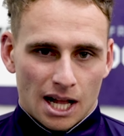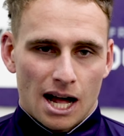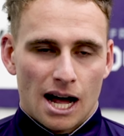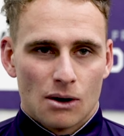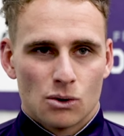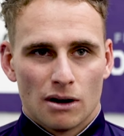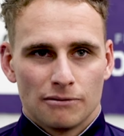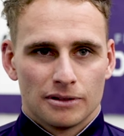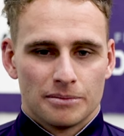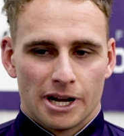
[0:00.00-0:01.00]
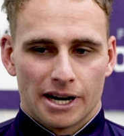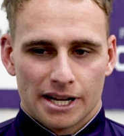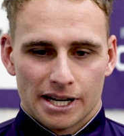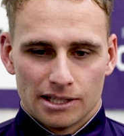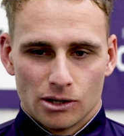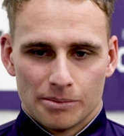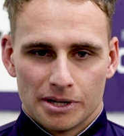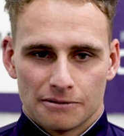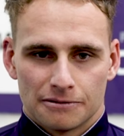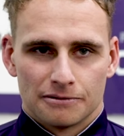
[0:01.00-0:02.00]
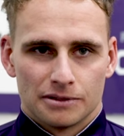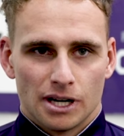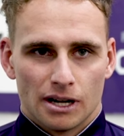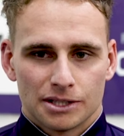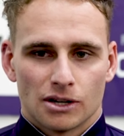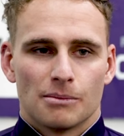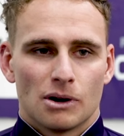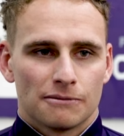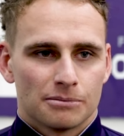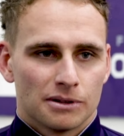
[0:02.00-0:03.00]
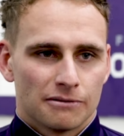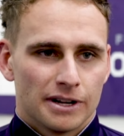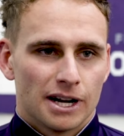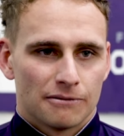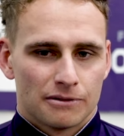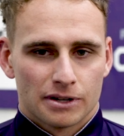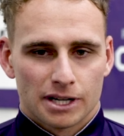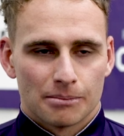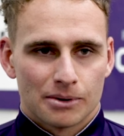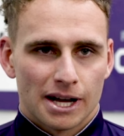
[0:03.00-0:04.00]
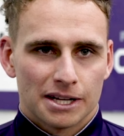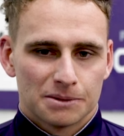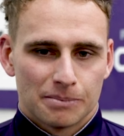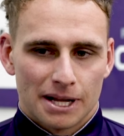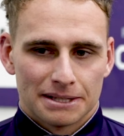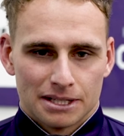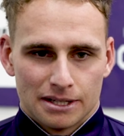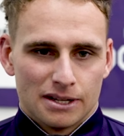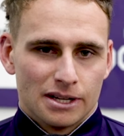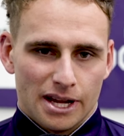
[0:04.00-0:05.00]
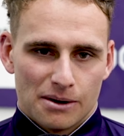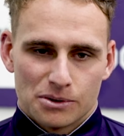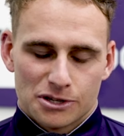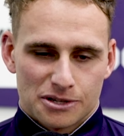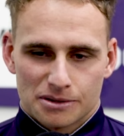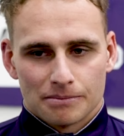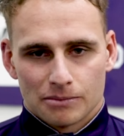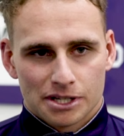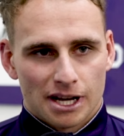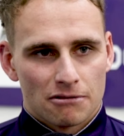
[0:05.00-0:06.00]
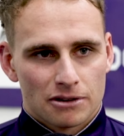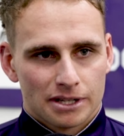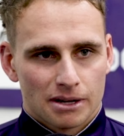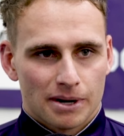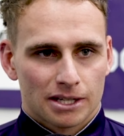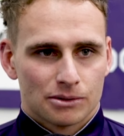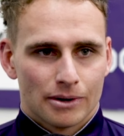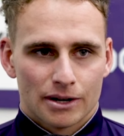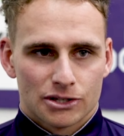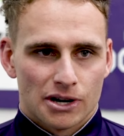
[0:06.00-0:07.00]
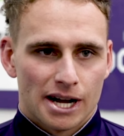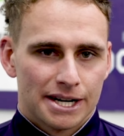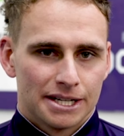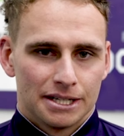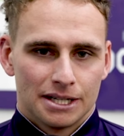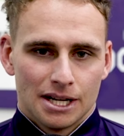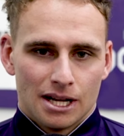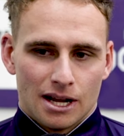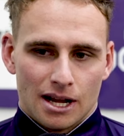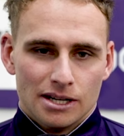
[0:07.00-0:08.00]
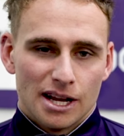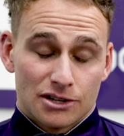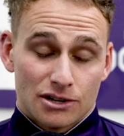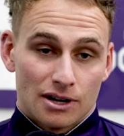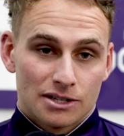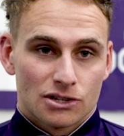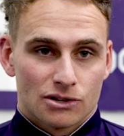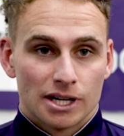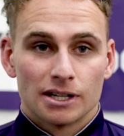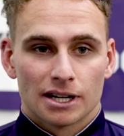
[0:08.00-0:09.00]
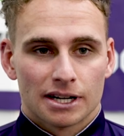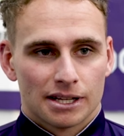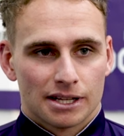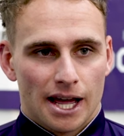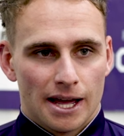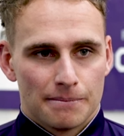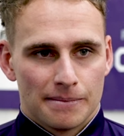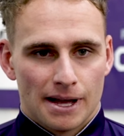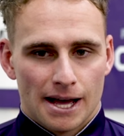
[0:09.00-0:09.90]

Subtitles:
We'll hopefully be able to get a little bit of, you know, time off, put the feet up for a couple of days, but yeah, we'll just recover and get back to work, train, and try and just treat it like another game.